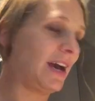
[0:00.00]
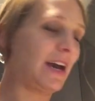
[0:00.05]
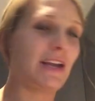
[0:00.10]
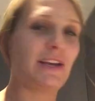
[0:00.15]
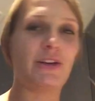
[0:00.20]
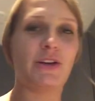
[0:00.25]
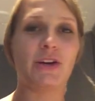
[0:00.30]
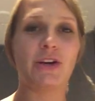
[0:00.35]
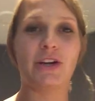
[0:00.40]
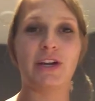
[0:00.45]

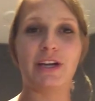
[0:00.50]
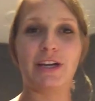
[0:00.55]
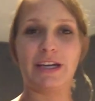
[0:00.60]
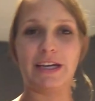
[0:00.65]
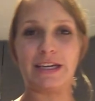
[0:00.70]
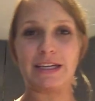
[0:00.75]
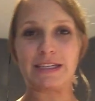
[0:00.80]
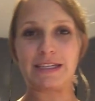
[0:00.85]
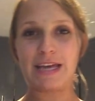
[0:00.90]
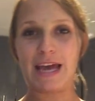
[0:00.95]
And you're going to
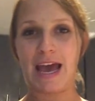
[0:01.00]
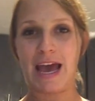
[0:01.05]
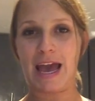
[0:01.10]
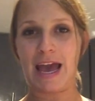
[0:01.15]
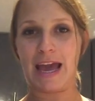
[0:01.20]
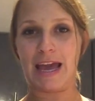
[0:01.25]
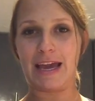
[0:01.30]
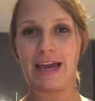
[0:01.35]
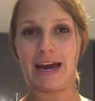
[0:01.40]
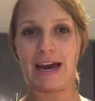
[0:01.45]
need
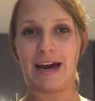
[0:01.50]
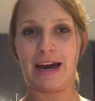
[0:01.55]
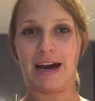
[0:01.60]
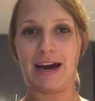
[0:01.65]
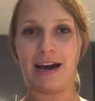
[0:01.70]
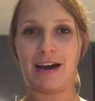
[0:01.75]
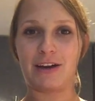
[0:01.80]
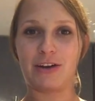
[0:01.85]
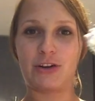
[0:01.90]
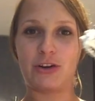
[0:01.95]

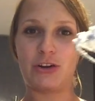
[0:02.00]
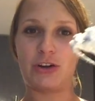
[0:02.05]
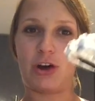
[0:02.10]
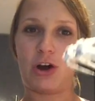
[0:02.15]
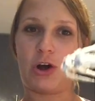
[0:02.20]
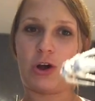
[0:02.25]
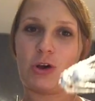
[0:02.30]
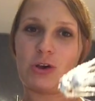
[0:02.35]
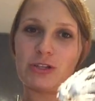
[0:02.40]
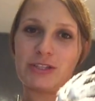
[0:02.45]
a good
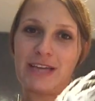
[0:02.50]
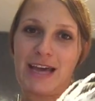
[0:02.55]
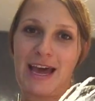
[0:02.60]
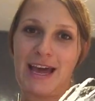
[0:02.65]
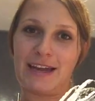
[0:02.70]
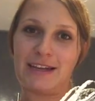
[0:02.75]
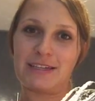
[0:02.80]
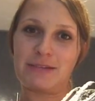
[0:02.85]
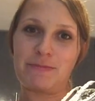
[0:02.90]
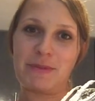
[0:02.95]
old
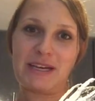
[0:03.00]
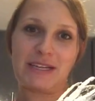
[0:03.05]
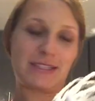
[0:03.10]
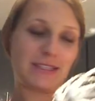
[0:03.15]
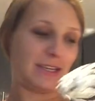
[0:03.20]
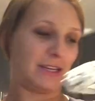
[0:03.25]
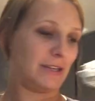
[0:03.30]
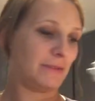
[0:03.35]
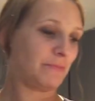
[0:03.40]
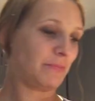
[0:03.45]
hand
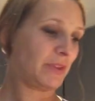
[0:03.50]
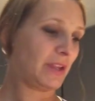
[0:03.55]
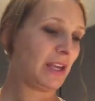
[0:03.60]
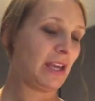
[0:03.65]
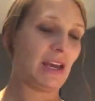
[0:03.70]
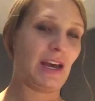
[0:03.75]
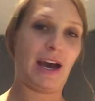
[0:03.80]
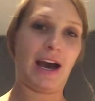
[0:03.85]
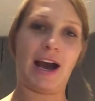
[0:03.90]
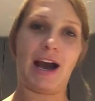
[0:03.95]
mixer.
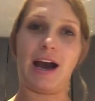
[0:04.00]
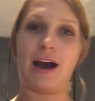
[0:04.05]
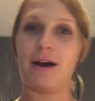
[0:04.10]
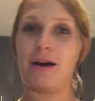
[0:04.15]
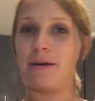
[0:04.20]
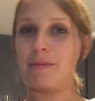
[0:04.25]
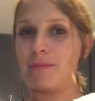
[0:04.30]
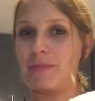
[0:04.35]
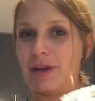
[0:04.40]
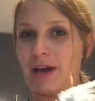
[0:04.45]

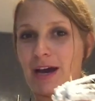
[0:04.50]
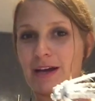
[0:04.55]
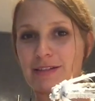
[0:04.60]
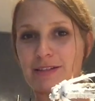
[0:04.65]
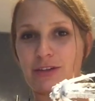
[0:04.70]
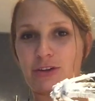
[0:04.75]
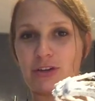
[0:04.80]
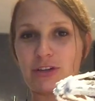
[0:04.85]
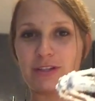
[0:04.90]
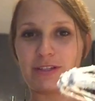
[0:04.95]

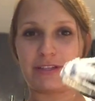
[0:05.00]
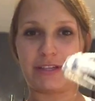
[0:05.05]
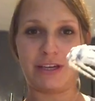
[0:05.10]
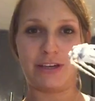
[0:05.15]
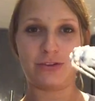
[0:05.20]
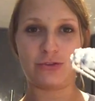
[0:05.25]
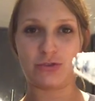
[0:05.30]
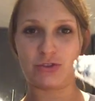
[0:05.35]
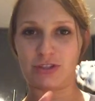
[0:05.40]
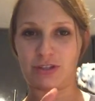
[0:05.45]
As you can
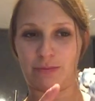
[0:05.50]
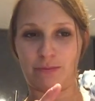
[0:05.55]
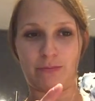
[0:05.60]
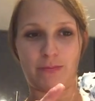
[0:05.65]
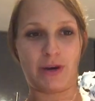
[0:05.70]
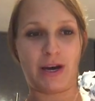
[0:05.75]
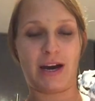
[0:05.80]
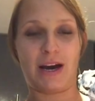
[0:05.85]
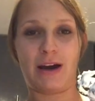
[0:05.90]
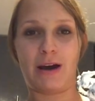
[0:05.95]
see, there's
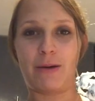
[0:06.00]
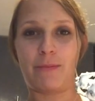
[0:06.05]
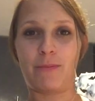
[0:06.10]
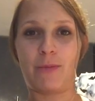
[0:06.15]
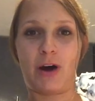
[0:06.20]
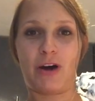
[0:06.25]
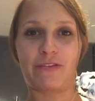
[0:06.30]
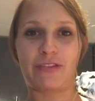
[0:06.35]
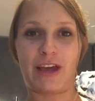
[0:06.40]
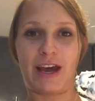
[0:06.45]
some
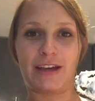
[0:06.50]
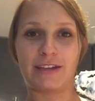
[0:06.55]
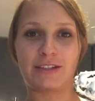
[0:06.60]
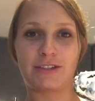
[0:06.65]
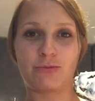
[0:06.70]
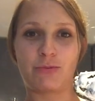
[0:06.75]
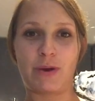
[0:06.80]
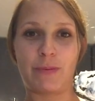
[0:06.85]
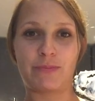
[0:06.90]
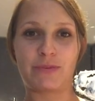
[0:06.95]
of
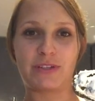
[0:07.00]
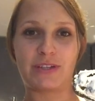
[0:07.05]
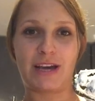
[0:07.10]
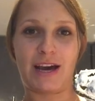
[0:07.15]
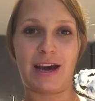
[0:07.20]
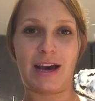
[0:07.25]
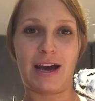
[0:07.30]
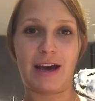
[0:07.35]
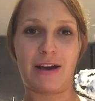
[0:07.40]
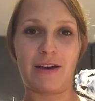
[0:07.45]
that whipped
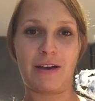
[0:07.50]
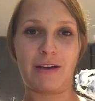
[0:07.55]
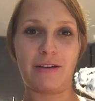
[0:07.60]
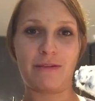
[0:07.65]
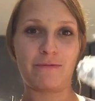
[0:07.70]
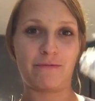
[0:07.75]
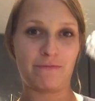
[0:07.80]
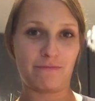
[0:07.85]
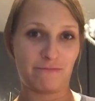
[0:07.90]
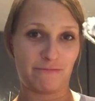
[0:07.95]

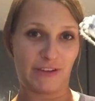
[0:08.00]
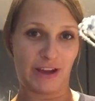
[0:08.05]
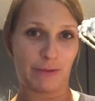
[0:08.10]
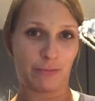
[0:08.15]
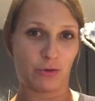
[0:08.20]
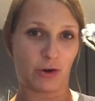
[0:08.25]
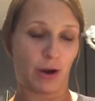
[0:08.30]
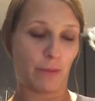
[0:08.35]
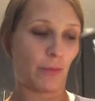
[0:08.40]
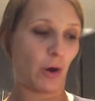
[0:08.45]

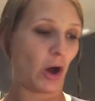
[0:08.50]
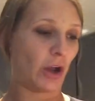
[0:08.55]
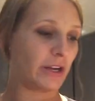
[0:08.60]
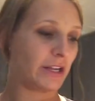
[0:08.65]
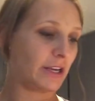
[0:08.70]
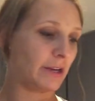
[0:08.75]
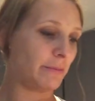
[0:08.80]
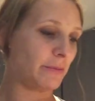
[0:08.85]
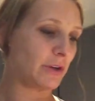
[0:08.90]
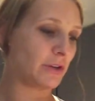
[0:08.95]
vapor up
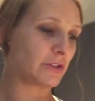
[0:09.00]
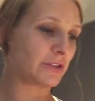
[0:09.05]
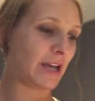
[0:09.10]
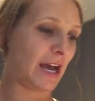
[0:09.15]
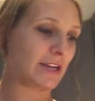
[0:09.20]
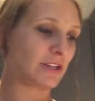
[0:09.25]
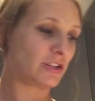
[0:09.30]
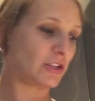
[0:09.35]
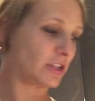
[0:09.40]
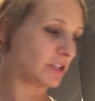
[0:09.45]
on here because
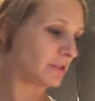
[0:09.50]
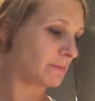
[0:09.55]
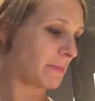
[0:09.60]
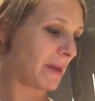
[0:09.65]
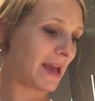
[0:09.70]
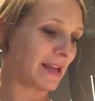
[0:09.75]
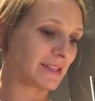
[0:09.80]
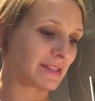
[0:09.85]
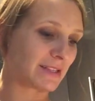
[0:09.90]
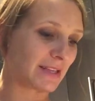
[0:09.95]
I just
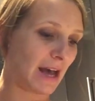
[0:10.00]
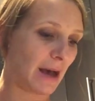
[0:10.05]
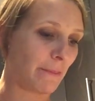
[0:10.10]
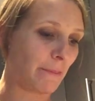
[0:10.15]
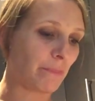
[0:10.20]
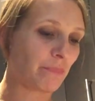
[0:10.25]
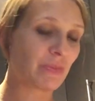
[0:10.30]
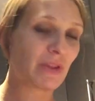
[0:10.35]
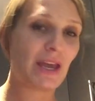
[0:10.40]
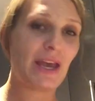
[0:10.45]
made
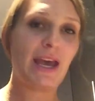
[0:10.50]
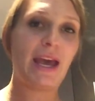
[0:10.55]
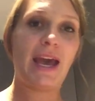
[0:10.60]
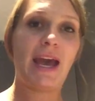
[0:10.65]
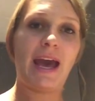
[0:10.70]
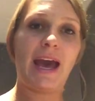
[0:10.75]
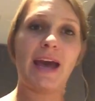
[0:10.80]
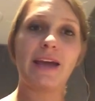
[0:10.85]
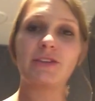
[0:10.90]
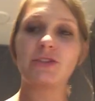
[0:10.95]
some.
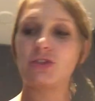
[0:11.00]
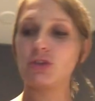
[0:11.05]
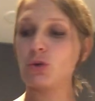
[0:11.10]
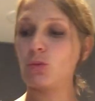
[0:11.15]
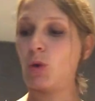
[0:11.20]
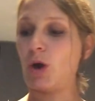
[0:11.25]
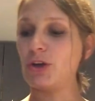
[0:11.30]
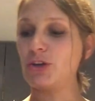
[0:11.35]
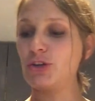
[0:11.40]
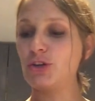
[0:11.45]
And so
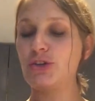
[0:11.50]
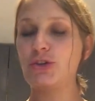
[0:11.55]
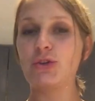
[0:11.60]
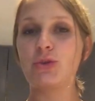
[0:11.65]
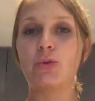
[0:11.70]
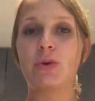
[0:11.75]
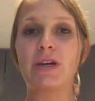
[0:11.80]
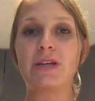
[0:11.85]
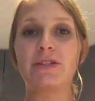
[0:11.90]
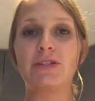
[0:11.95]
what you
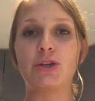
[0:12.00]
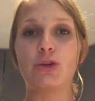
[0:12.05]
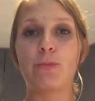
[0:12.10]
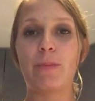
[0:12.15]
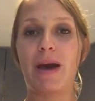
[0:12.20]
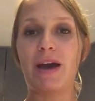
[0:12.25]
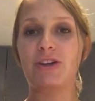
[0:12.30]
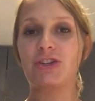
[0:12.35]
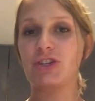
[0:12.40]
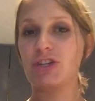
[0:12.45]
do is you
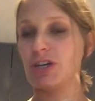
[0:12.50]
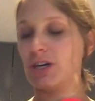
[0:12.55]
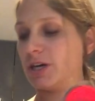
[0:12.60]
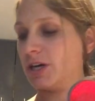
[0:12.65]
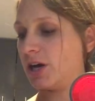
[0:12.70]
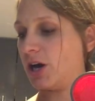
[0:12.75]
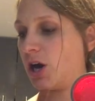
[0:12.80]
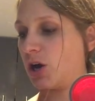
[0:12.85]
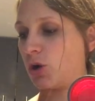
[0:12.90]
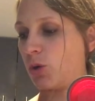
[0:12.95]

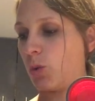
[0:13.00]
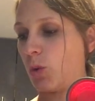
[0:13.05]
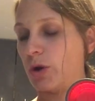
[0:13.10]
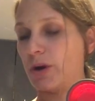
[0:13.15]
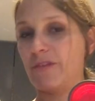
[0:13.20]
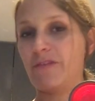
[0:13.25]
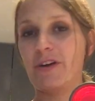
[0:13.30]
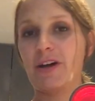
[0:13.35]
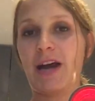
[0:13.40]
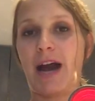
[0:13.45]
measure a
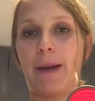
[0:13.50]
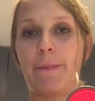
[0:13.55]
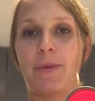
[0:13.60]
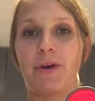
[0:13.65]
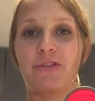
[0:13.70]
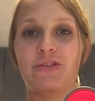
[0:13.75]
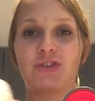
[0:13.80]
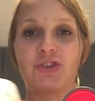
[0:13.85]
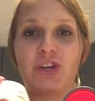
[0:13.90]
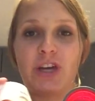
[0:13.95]
quarter of a cup
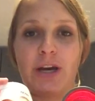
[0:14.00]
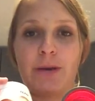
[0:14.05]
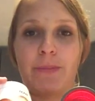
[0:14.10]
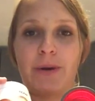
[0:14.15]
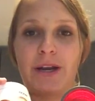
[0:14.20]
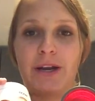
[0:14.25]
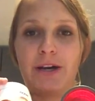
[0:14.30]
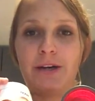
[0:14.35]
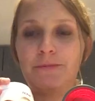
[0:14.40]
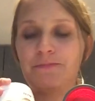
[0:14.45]
of shea
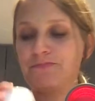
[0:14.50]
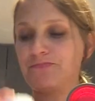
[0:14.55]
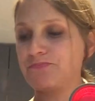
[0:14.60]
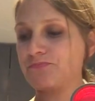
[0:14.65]
butter